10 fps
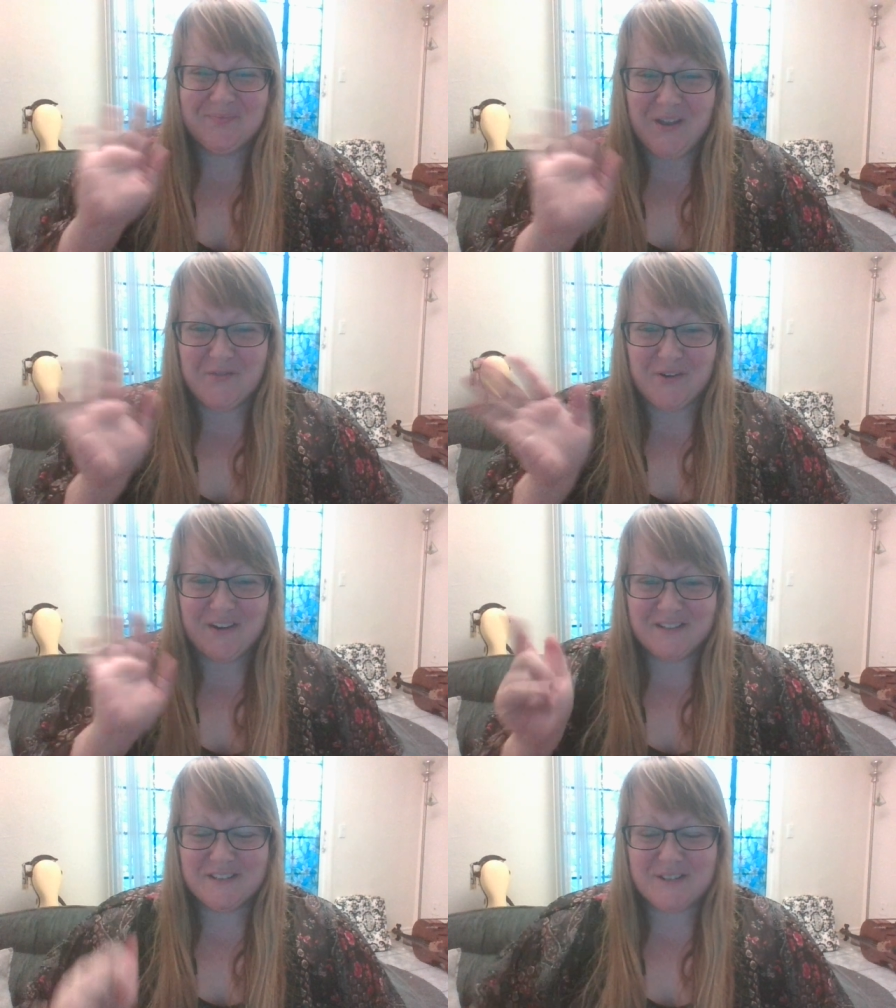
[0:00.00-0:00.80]
Hi,
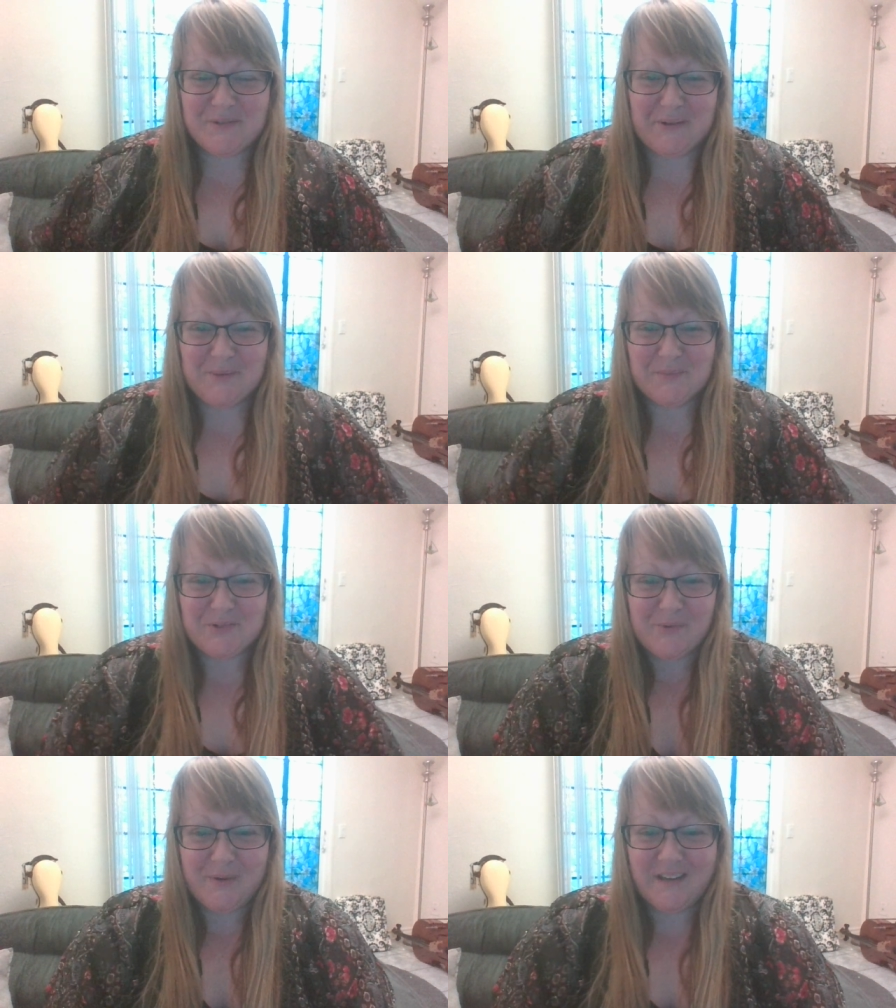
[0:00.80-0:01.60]
friends. Welcome
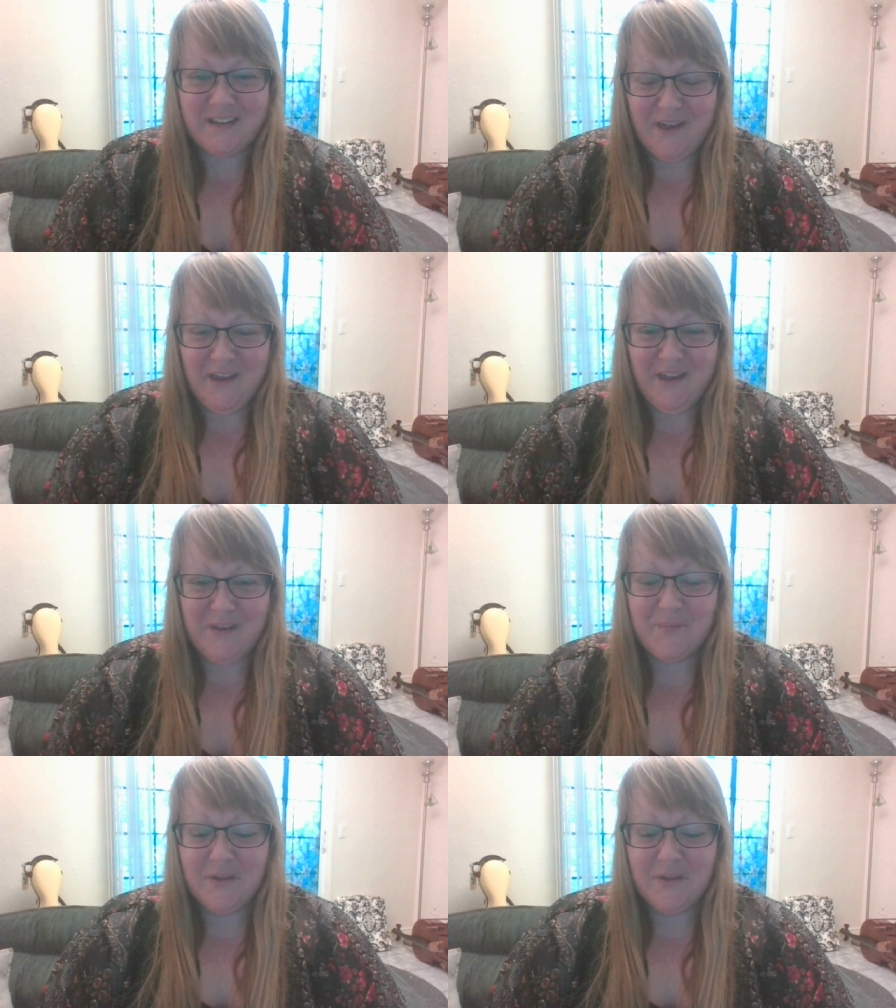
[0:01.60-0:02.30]
to week eight.